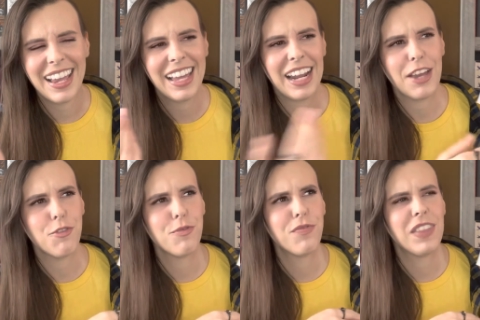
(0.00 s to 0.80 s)
And I
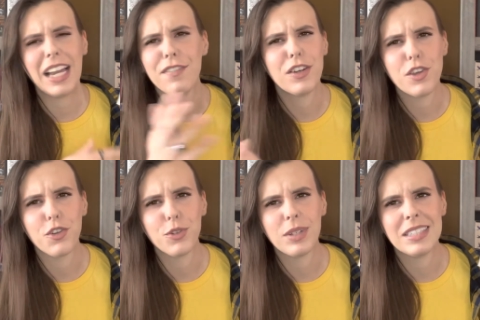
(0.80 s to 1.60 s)
think I found the
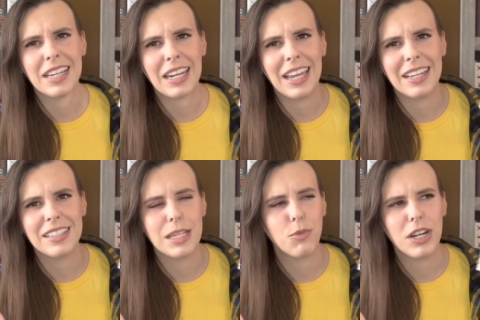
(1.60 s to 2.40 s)
third one secondhand
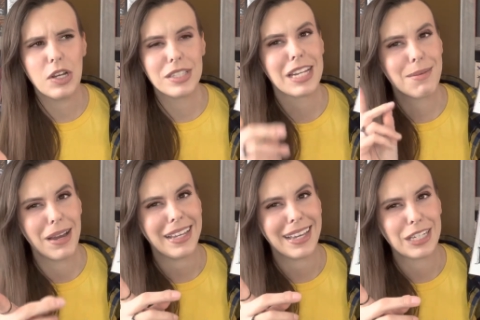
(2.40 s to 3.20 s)
somewhere else that I might get